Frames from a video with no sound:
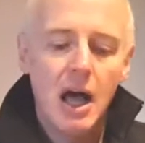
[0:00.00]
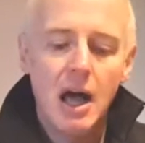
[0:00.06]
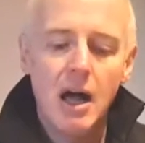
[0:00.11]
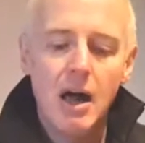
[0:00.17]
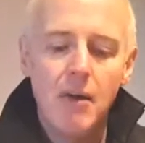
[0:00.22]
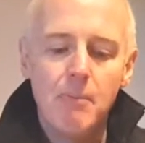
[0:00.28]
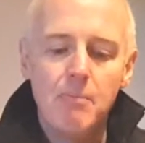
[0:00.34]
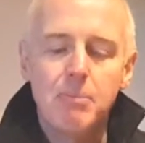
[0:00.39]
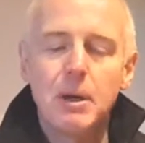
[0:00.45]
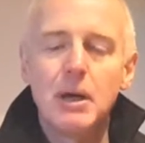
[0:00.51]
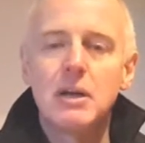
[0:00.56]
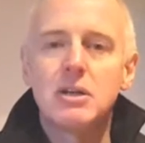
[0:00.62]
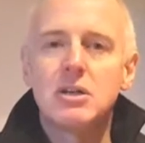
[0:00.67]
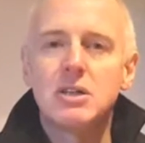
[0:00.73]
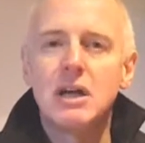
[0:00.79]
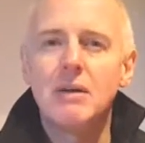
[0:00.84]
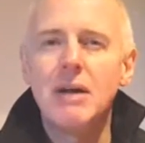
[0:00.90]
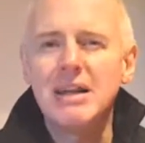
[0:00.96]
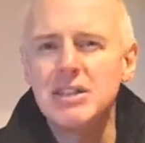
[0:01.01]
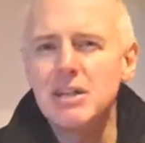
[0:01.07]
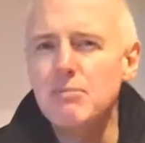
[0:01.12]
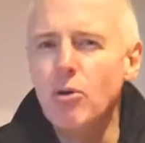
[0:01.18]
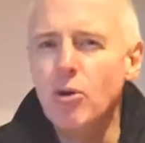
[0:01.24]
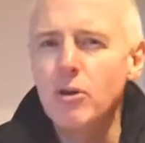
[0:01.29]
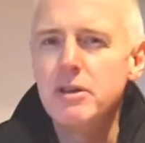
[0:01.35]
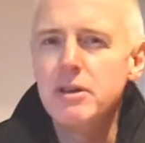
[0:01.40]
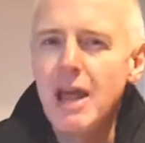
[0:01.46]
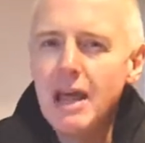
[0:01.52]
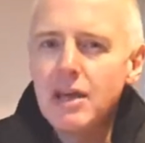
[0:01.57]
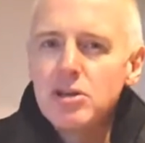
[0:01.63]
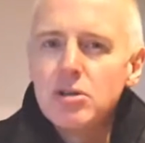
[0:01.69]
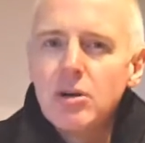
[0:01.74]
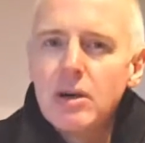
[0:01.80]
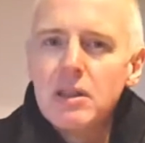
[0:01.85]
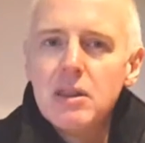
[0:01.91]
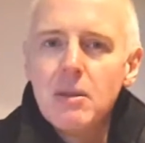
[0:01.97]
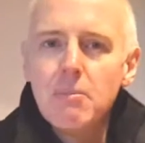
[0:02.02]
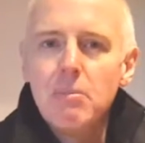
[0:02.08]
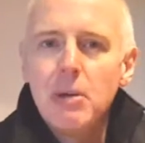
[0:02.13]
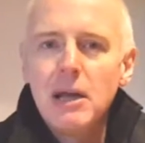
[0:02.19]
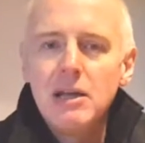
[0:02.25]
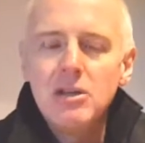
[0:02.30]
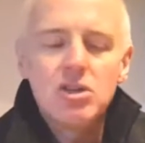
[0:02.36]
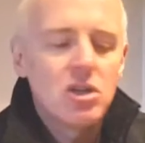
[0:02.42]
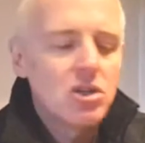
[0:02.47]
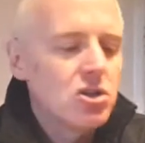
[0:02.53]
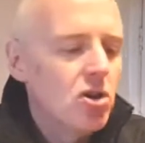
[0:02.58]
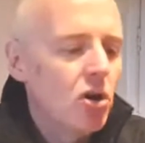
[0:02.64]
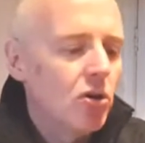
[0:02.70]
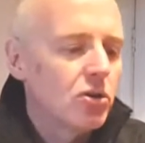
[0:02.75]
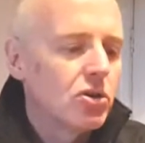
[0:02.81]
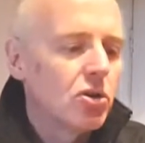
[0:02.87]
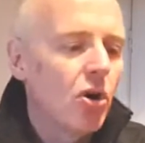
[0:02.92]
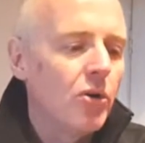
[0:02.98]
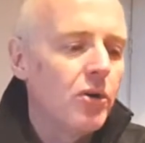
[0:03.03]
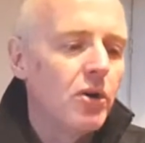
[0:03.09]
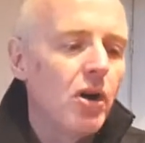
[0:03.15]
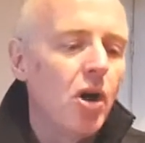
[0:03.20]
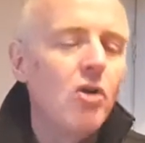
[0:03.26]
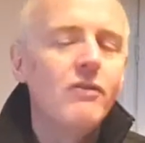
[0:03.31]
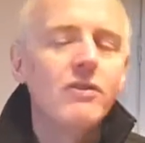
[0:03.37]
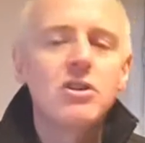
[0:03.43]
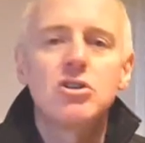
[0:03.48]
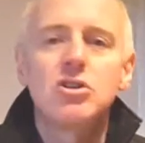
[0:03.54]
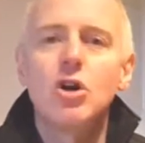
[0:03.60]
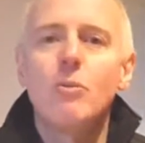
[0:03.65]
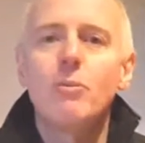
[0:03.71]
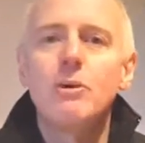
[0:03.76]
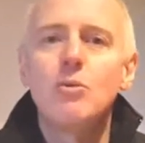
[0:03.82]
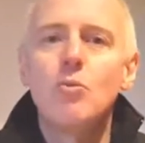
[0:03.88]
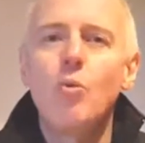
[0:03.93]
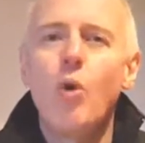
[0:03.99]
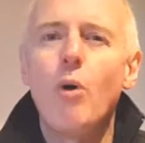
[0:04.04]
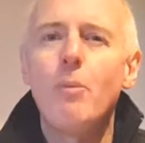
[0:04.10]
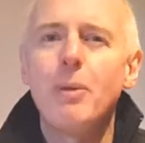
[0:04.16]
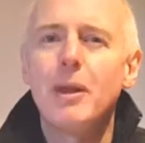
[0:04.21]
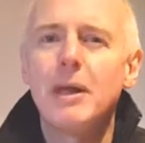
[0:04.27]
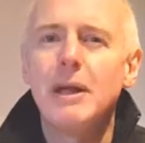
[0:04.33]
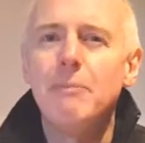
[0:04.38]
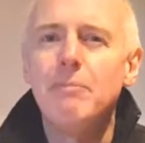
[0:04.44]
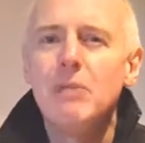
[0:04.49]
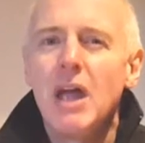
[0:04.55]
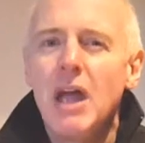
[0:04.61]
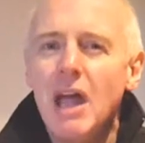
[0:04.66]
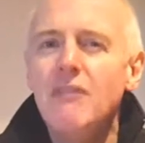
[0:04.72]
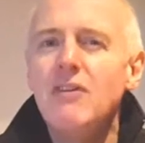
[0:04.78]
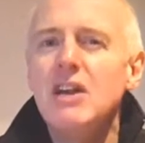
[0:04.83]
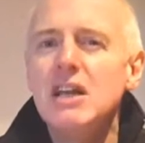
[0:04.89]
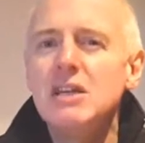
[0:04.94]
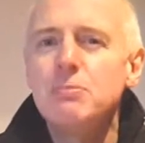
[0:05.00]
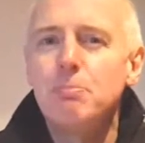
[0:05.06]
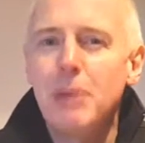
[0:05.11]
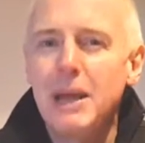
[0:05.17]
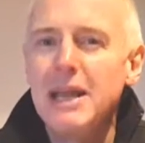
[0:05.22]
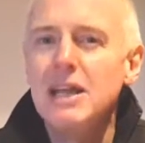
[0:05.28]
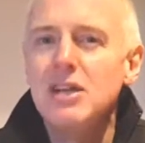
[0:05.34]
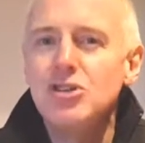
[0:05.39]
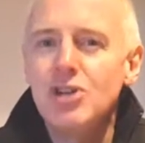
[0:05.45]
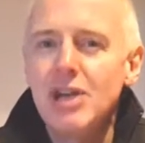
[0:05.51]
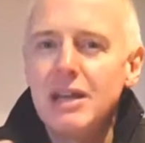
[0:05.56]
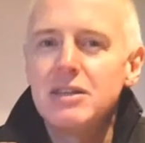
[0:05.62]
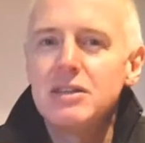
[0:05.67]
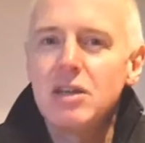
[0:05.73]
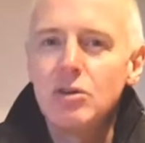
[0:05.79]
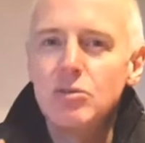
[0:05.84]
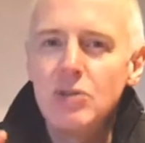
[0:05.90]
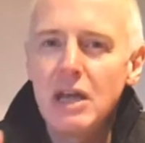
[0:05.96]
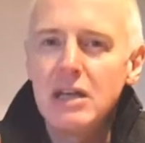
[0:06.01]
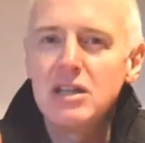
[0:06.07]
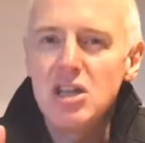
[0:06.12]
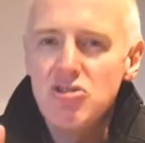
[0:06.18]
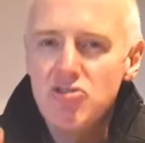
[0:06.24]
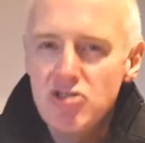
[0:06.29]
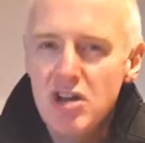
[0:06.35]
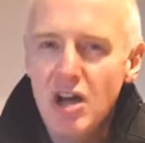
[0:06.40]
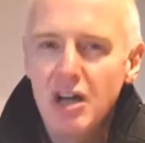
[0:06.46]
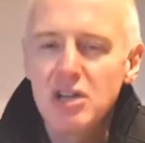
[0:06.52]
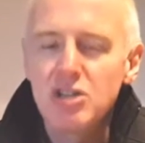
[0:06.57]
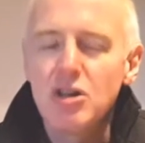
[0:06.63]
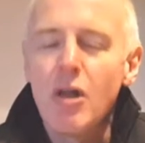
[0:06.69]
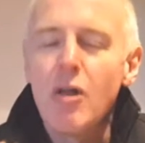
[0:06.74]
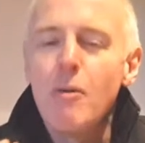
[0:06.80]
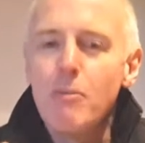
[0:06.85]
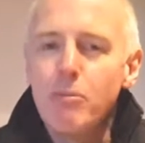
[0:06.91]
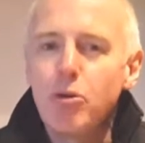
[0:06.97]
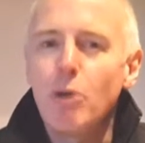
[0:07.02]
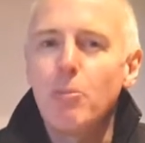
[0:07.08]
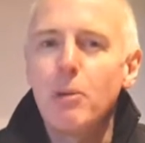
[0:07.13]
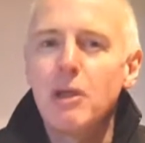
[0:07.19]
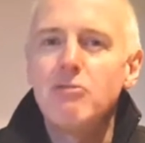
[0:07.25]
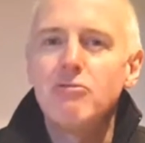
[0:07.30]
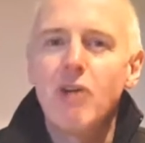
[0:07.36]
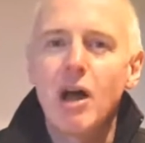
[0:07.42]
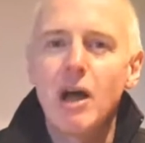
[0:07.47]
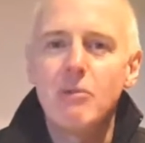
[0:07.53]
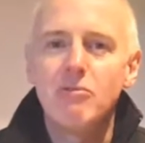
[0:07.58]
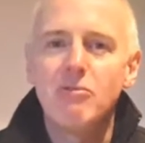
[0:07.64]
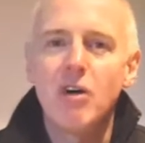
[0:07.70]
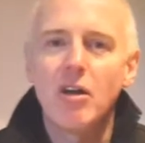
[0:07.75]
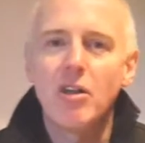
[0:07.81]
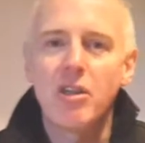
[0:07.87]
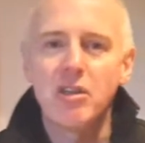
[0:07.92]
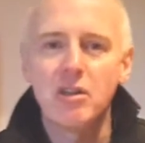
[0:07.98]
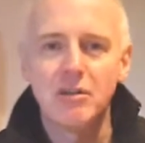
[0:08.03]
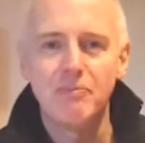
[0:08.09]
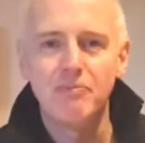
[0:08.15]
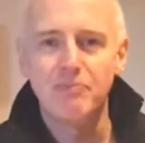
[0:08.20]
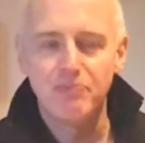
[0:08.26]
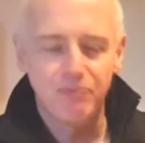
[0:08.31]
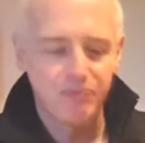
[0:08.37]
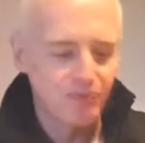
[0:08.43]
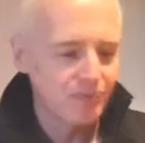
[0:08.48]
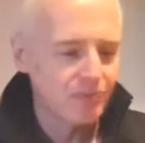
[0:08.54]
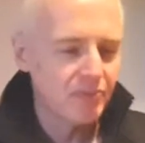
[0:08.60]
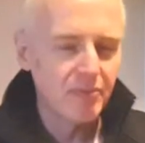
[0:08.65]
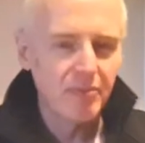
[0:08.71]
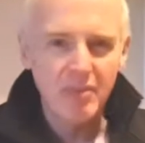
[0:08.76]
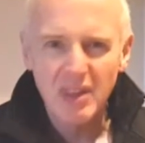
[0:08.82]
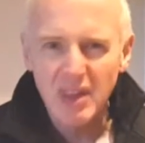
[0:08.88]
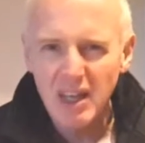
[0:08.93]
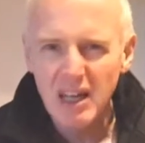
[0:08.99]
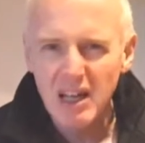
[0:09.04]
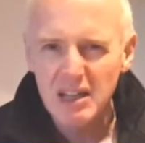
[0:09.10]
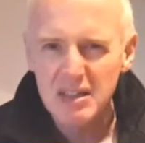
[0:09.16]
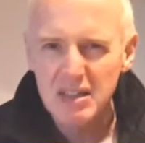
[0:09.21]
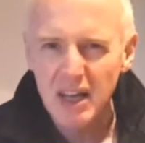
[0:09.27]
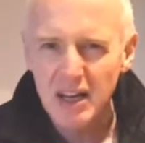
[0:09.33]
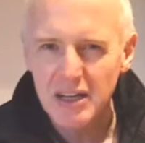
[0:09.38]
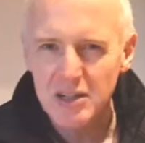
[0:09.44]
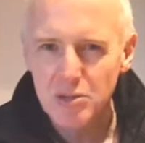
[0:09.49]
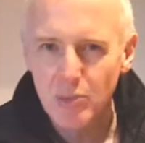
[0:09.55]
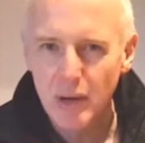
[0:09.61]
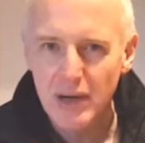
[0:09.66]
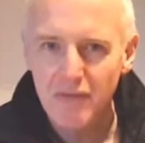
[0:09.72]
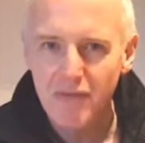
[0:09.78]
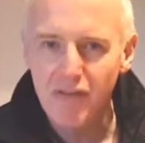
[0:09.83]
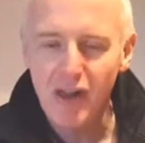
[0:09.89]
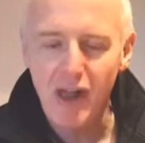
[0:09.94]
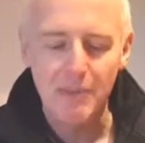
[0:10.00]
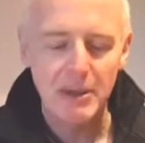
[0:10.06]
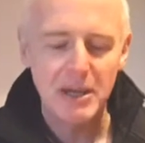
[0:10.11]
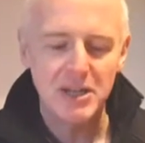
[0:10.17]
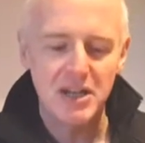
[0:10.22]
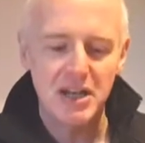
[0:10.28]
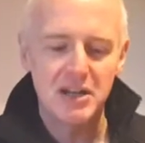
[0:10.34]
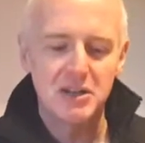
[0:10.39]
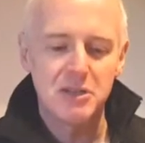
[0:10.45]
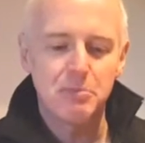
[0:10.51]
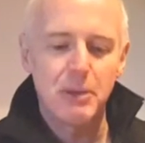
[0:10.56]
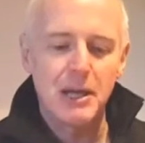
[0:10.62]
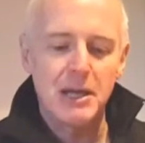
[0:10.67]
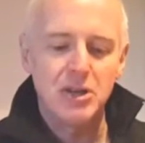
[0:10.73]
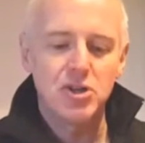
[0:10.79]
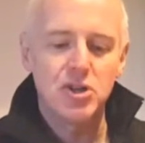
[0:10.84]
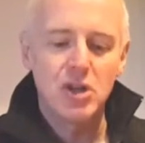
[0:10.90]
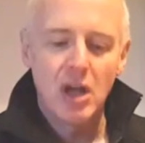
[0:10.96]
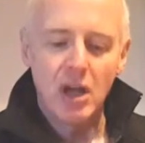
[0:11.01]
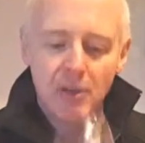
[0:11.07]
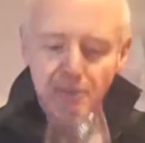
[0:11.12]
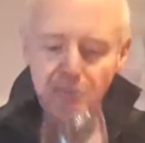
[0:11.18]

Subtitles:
but actually more nectarine than peach. It's not gone over the top and wobbly. If it is peach, it's nice, properly ripe, rather than slightly sweet and flabby tinned peach.